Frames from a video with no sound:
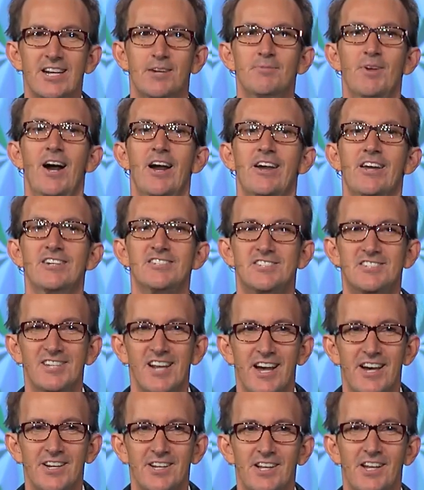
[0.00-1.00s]
I'm not going to
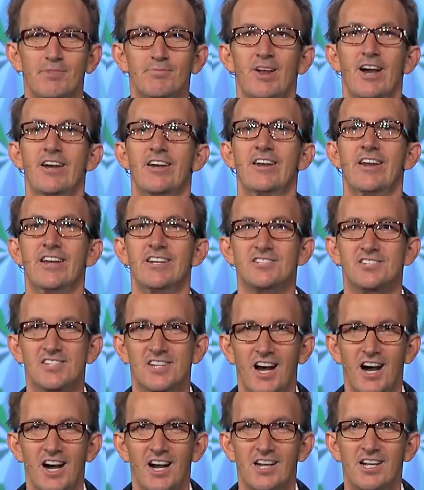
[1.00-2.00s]
settle. I'm not going to get
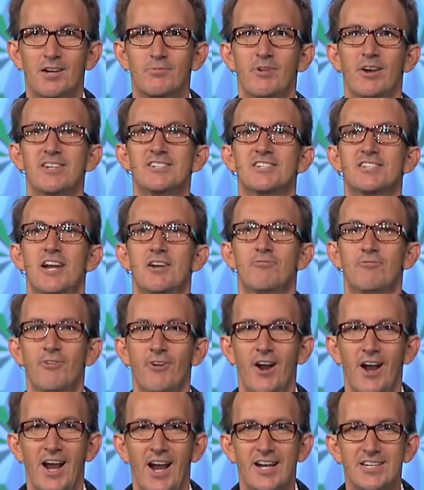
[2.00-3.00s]
stuck. I'm going to stay
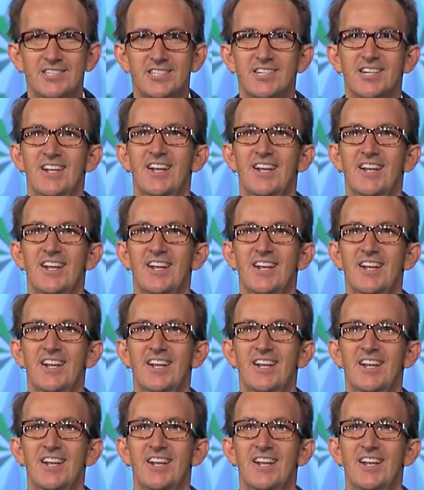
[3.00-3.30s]
fresh.